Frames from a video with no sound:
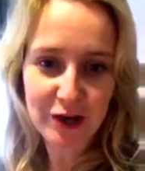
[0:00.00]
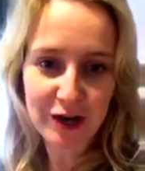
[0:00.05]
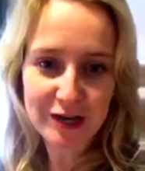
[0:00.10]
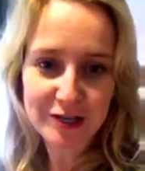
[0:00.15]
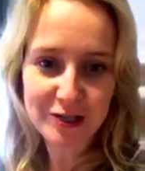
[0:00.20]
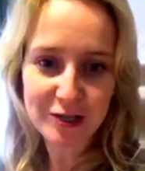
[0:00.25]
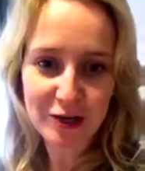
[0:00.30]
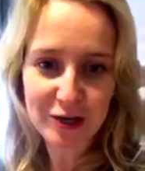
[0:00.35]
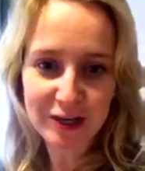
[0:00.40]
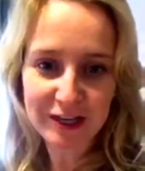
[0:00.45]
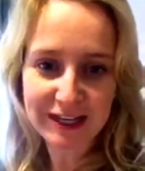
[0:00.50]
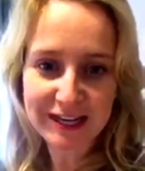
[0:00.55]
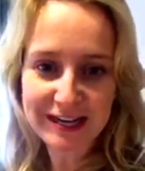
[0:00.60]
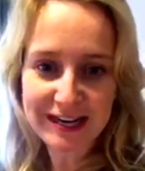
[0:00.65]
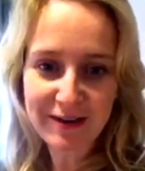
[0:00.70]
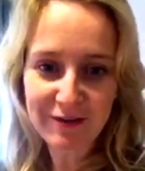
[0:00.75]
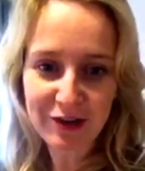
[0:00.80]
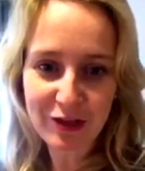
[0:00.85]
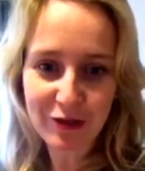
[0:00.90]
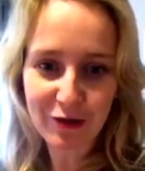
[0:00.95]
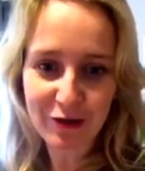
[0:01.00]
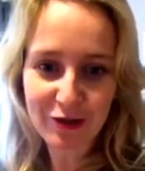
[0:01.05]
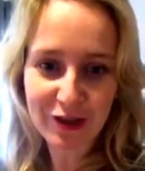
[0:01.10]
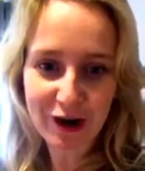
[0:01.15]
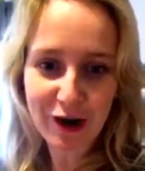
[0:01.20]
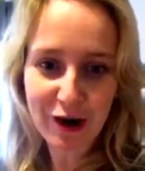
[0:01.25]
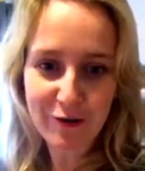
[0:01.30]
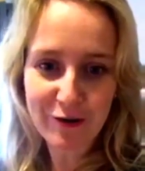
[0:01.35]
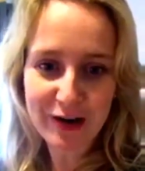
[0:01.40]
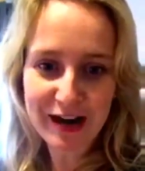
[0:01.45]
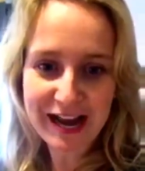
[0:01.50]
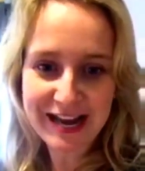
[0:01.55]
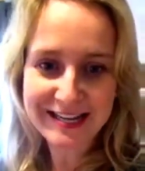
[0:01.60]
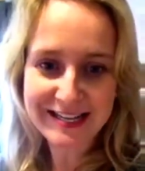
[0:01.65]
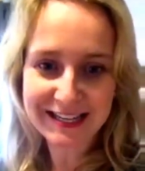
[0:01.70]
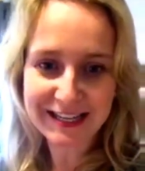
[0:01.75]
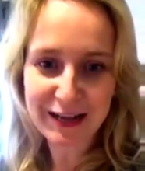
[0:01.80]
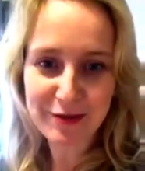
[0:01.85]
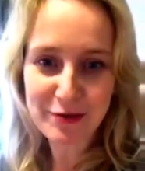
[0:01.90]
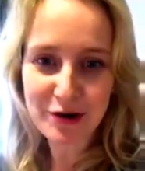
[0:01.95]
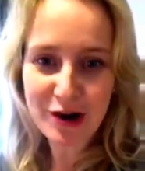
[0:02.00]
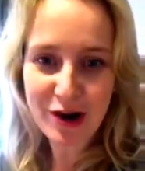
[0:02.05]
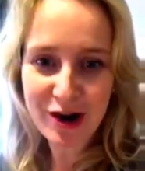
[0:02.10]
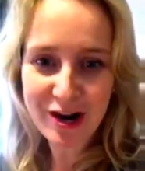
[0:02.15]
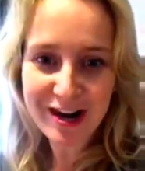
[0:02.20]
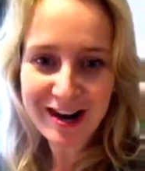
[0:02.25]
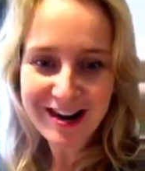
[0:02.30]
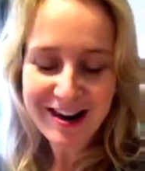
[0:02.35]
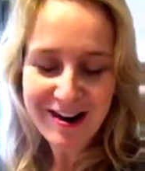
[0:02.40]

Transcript: I certainly never thought that I would head to Lebanon